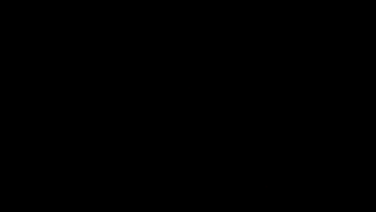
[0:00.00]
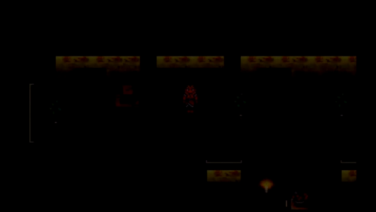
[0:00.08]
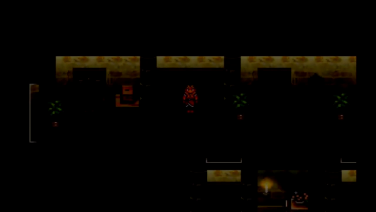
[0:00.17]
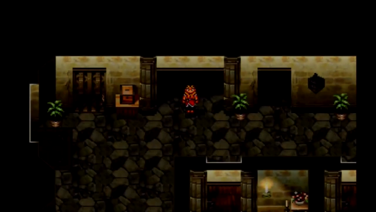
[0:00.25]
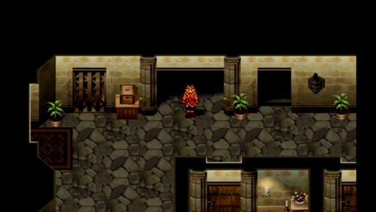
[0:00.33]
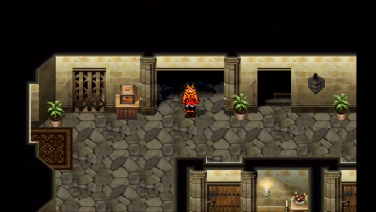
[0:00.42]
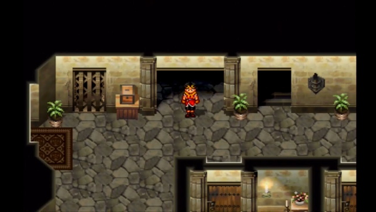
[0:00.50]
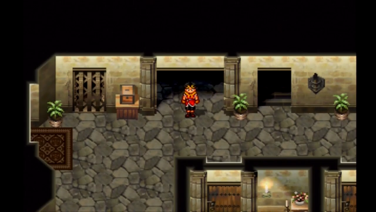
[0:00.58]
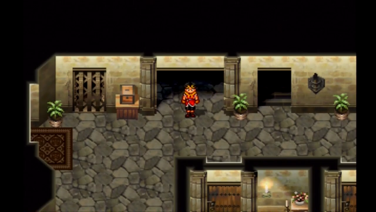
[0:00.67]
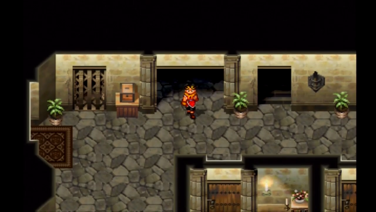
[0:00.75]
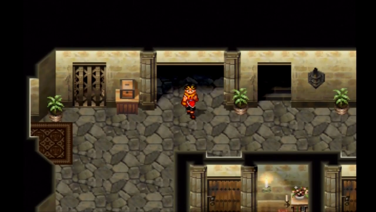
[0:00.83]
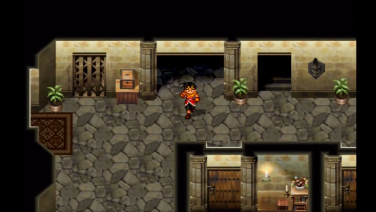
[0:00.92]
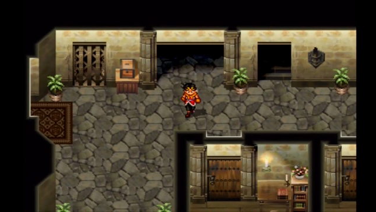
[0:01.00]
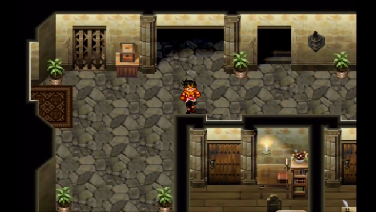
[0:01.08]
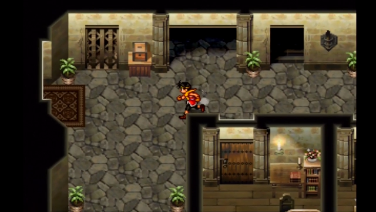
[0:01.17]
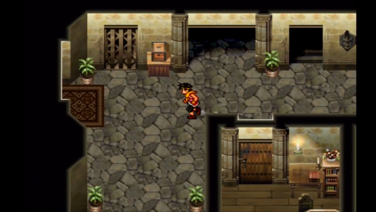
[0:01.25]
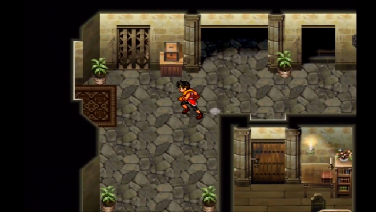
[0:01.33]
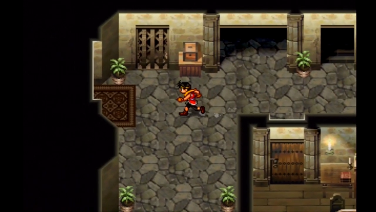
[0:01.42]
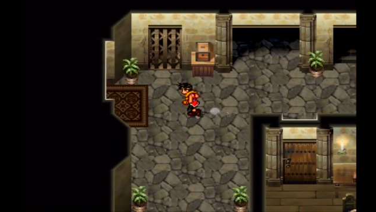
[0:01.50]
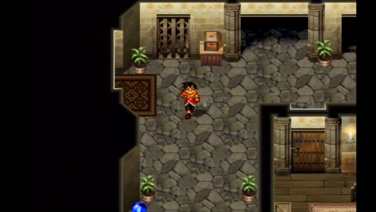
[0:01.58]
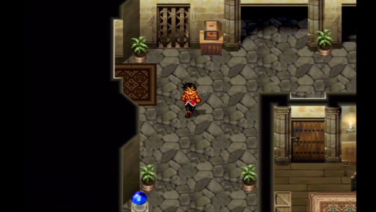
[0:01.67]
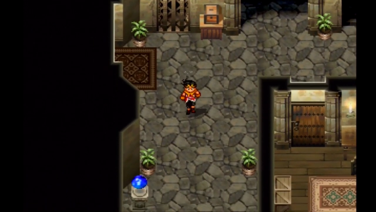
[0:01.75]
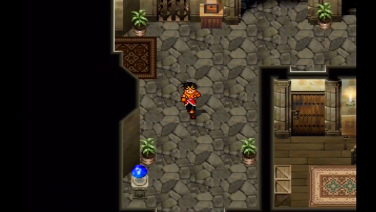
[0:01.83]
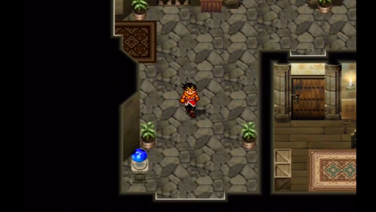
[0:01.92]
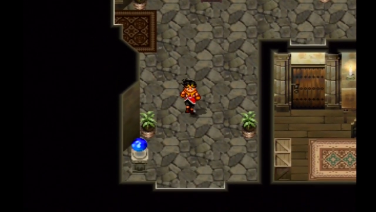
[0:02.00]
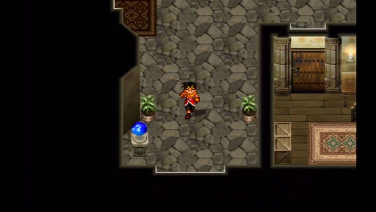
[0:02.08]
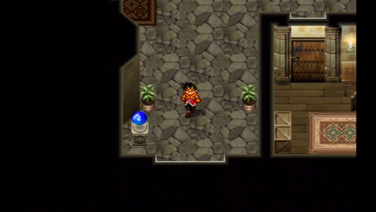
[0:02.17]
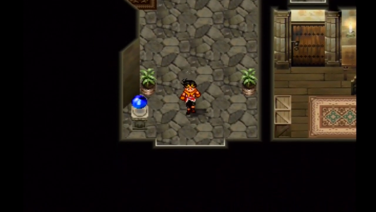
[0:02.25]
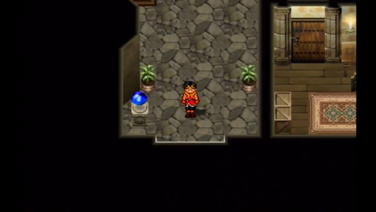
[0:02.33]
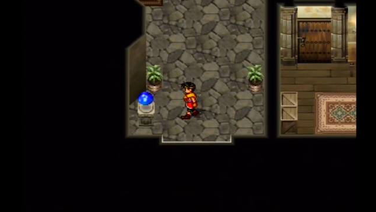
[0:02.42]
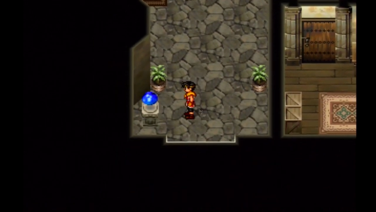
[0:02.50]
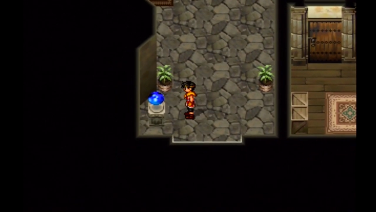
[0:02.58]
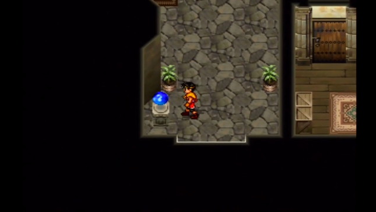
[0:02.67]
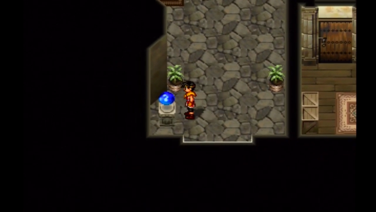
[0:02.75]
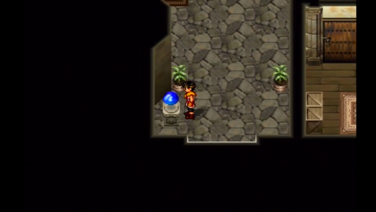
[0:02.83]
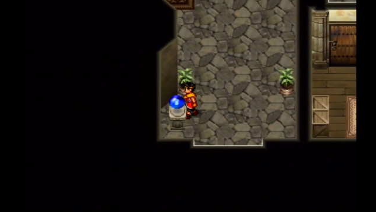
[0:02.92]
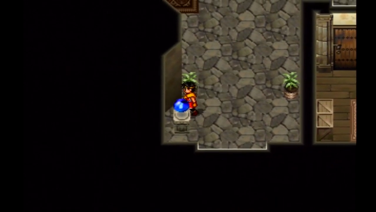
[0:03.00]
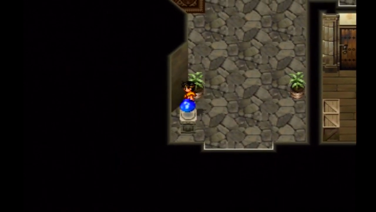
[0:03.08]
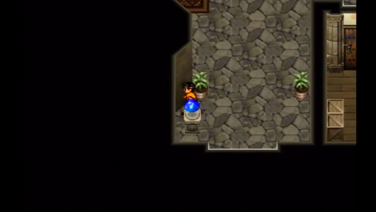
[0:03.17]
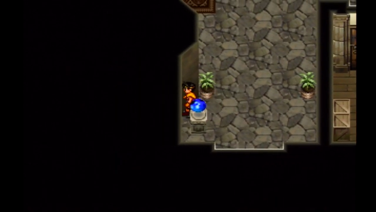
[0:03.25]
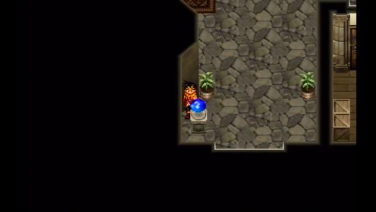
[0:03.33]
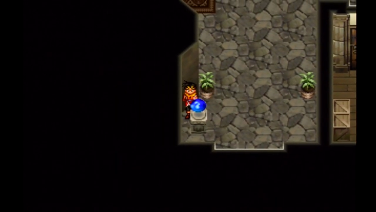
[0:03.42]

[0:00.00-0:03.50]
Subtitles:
No face is visible, so there are no lips to read.